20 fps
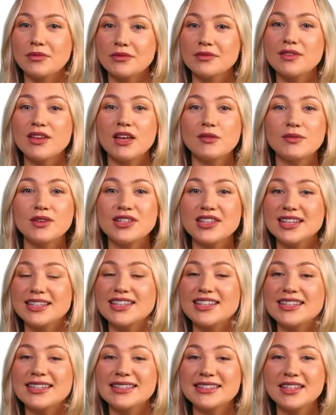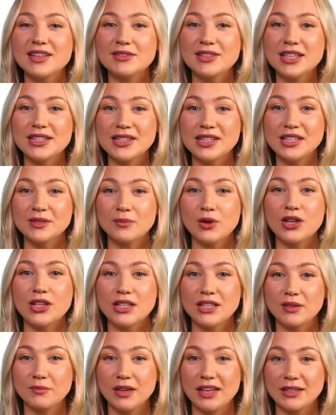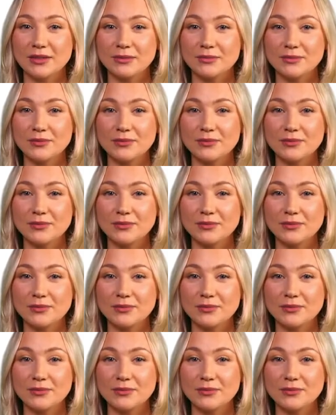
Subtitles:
They presented a subject to spark a debate.